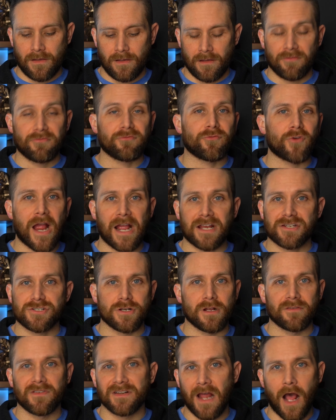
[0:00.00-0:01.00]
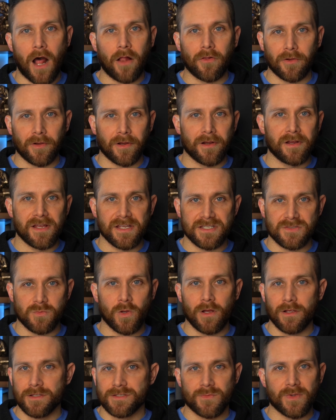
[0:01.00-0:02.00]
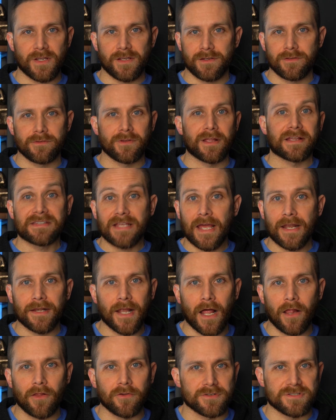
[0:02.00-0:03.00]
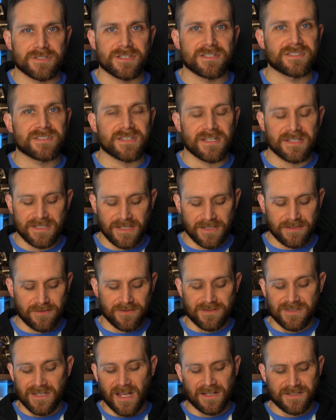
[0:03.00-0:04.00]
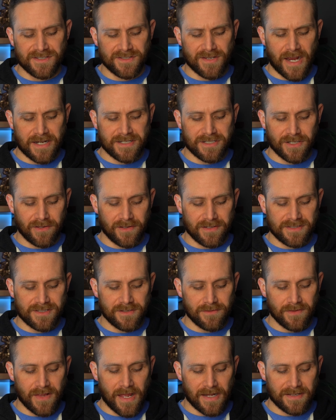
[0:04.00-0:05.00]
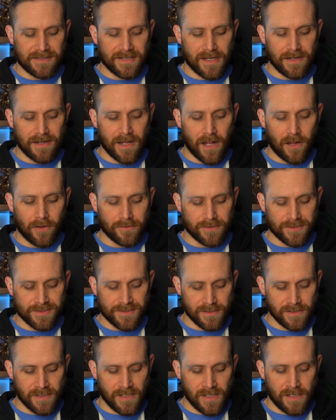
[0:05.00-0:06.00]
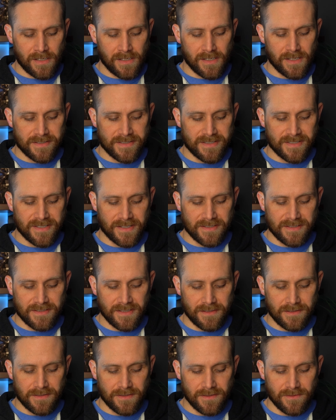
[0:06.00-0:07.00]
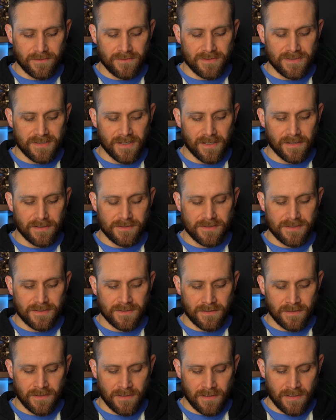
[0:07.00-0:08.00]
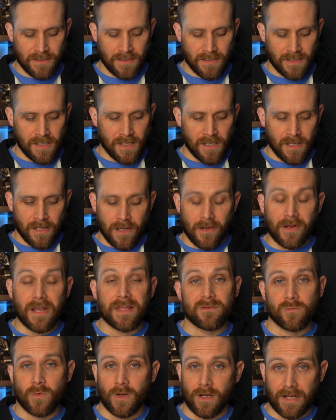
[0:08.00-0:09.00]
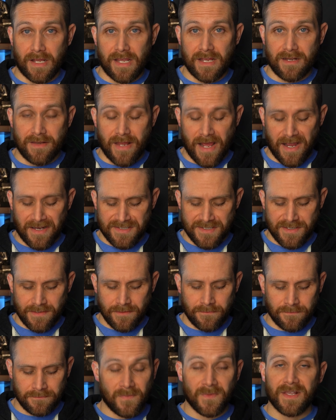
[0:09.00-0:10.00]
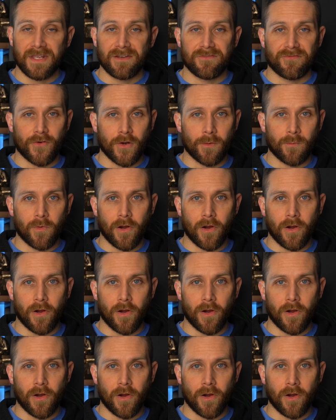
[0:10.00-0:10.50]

fraction of a dollar as well. So we could do like $10.62. So actually, let's do that, $10.62. Okay, then we're going to hit next, confirm